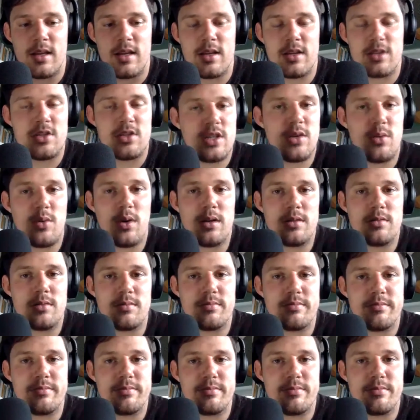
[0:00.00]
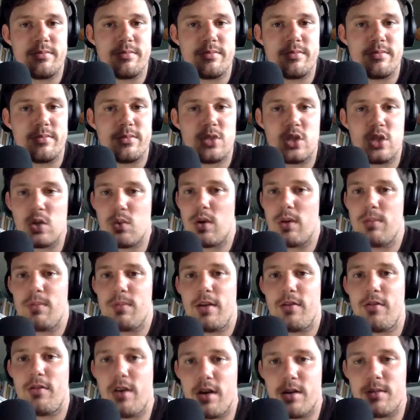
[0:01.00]
she won
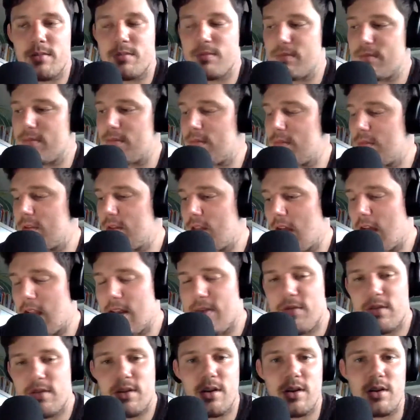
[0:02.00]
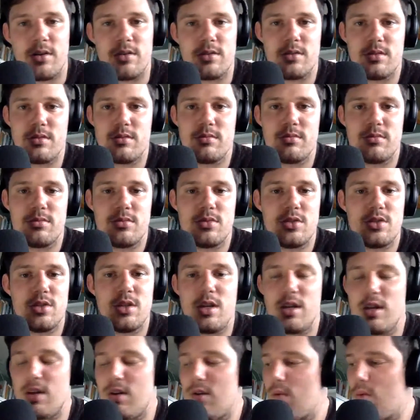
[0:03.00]
by far, not even close.
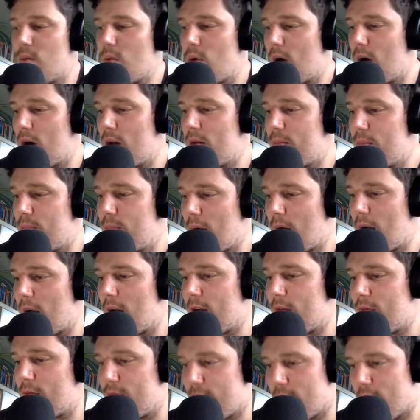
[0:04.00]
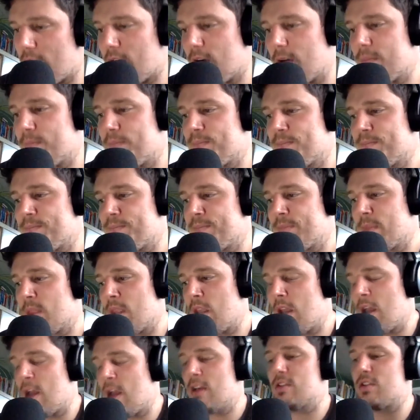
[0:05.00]
She won by far.
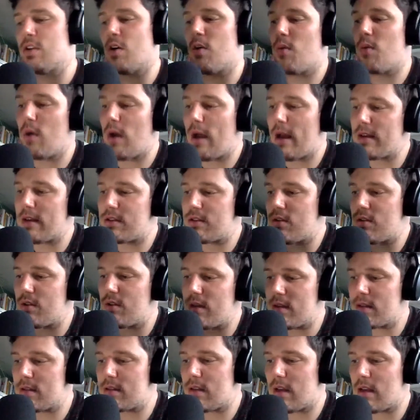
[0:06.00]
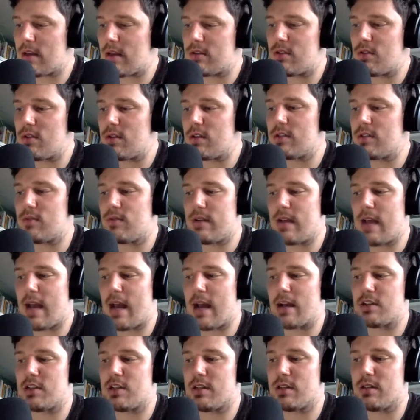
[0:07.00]
So as soon as a
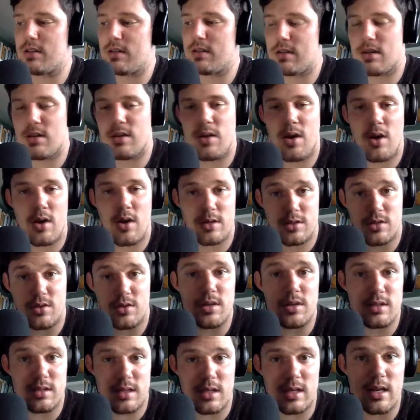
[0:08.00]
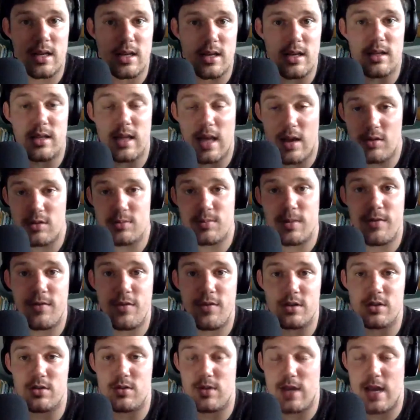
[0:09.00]
reaction, or as soon as it ended, that was my
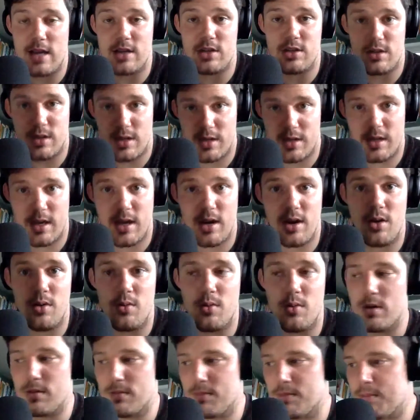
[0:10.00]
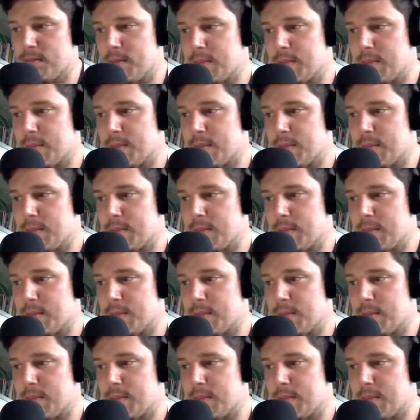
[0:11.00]
first reaction, like Carol won.